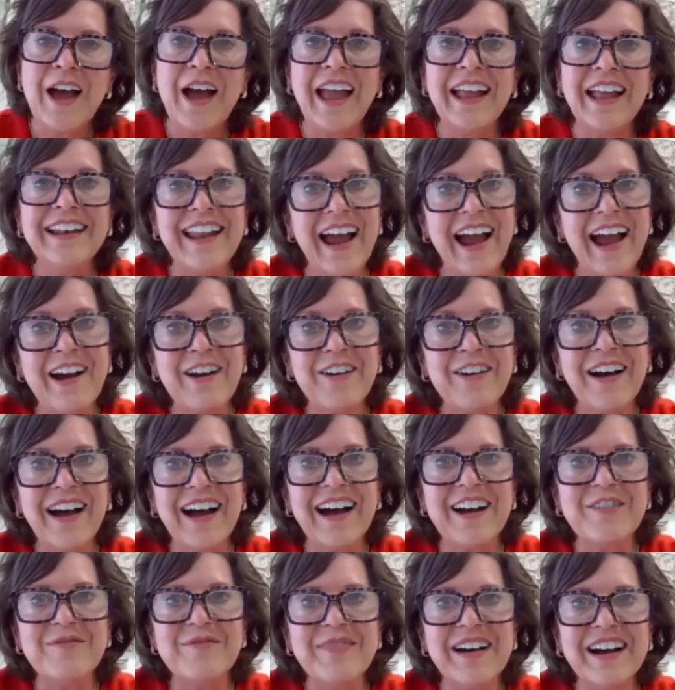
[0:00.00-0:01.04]
And now
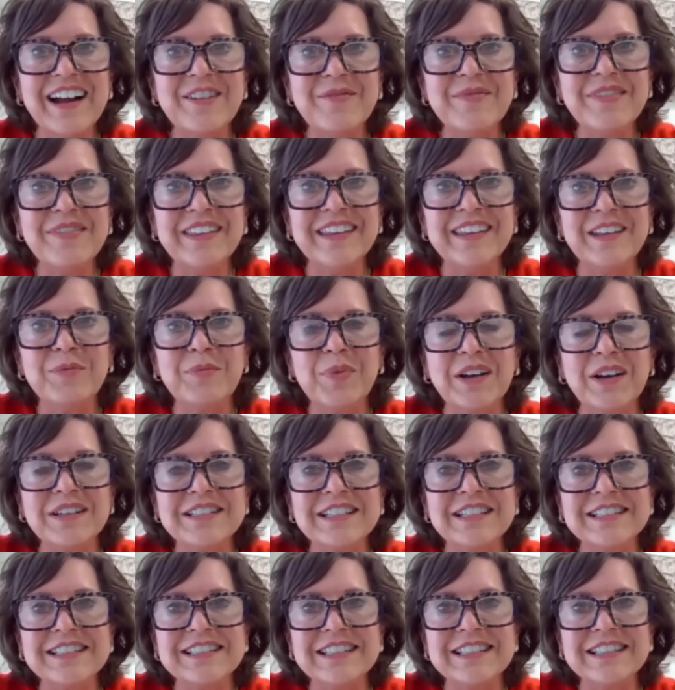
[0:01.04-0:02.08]
I'm the
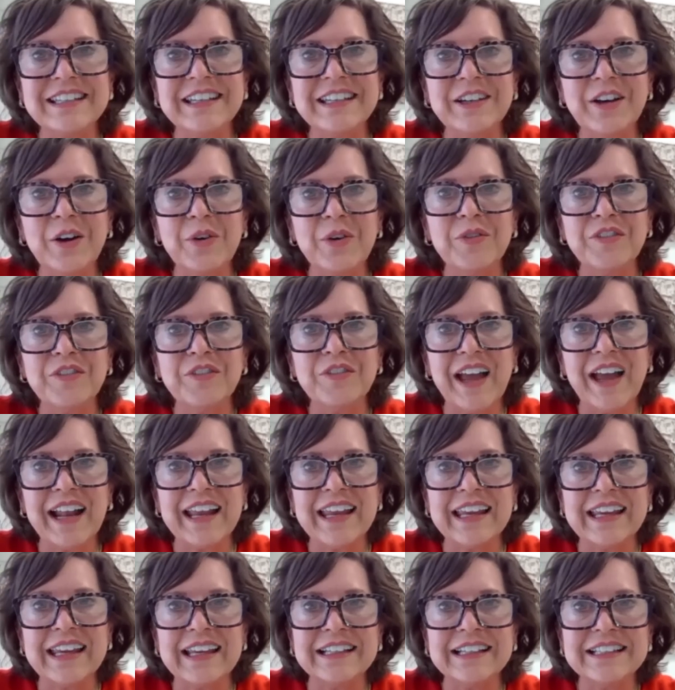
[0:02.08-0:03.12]
president and CEO of Nevada
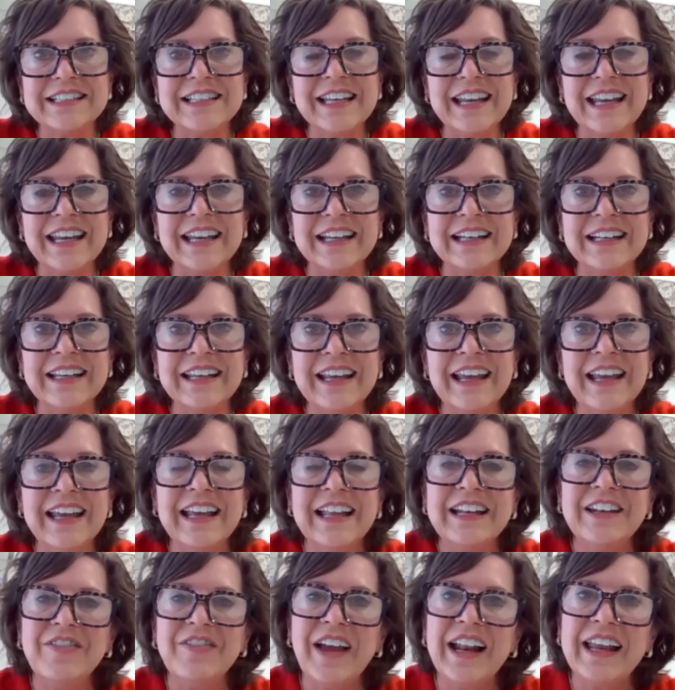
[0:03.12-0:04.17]
Hand. And
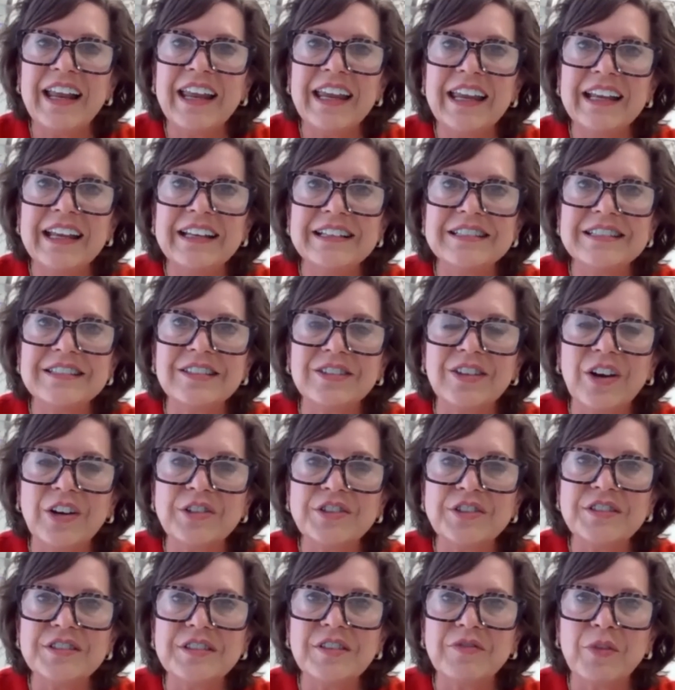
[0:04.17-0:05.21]
Nevada Hand is the
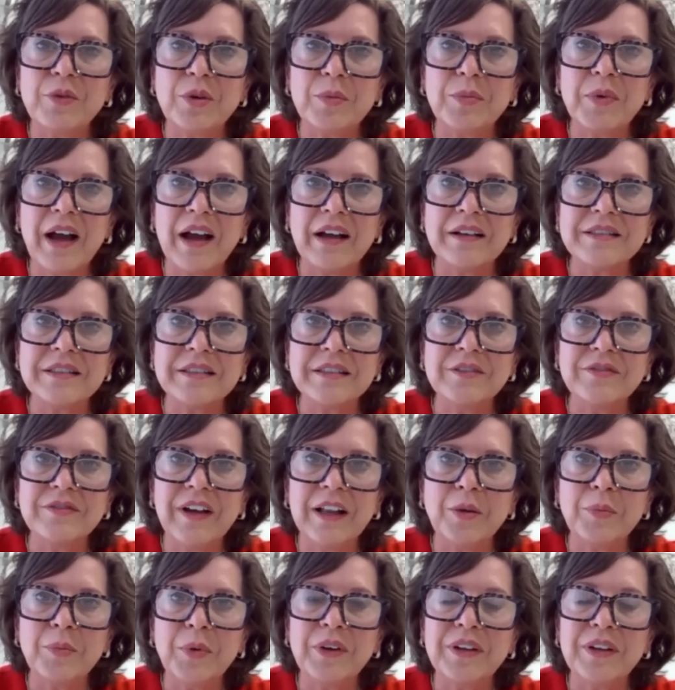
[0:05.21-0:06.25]
largest affordable housing
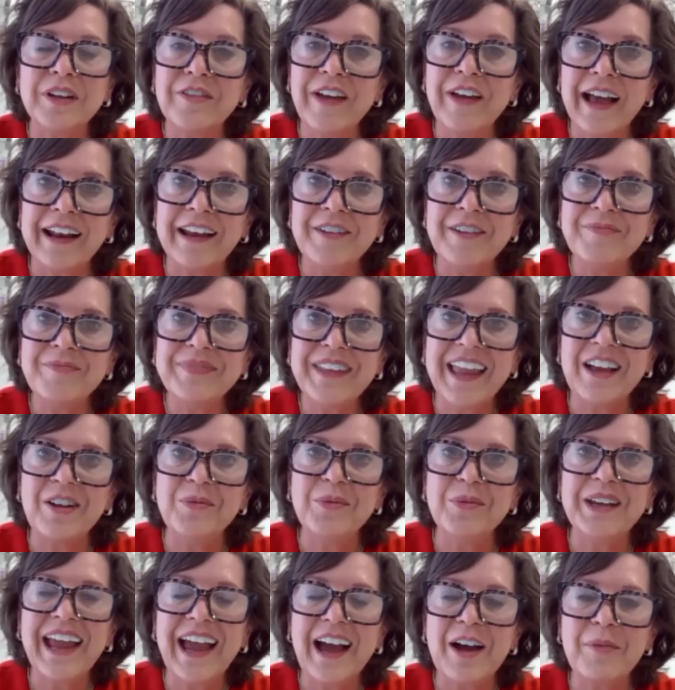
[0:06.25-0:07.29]
developer in Nevada,
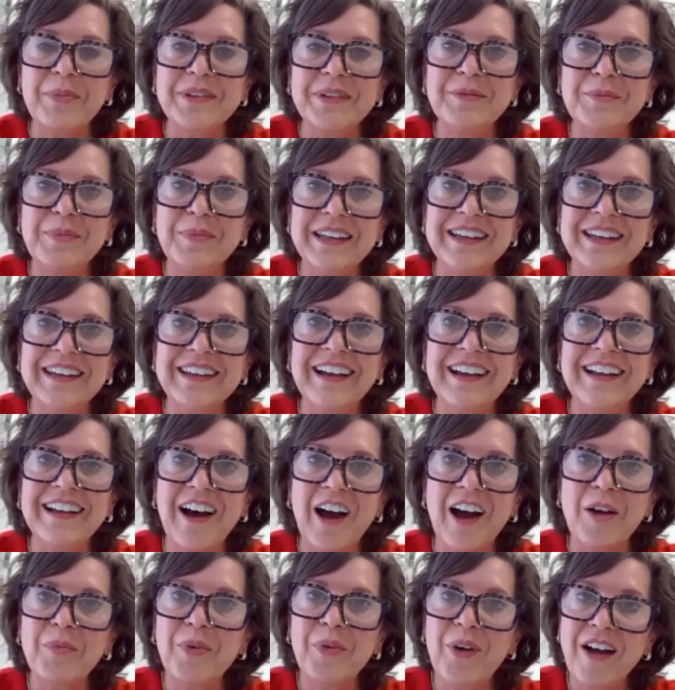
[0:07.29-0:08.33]
and we happen to be a
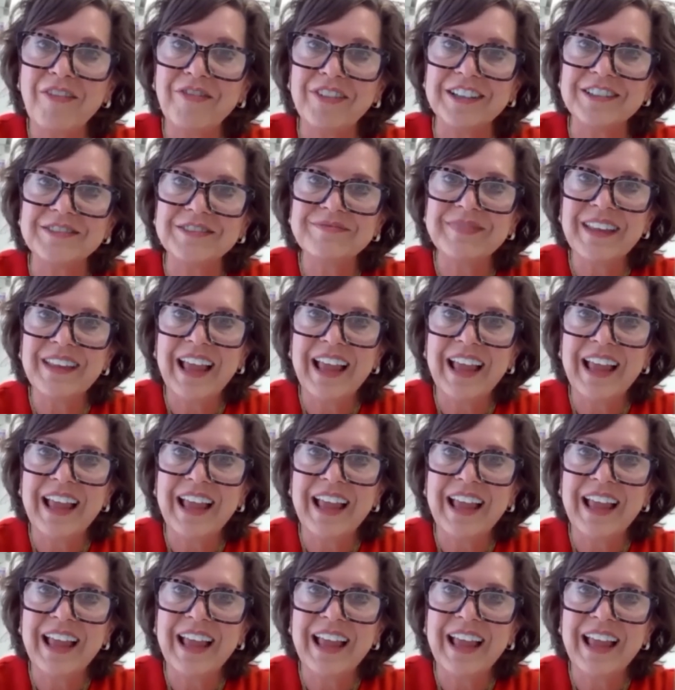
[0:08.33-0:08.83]
nonprofit.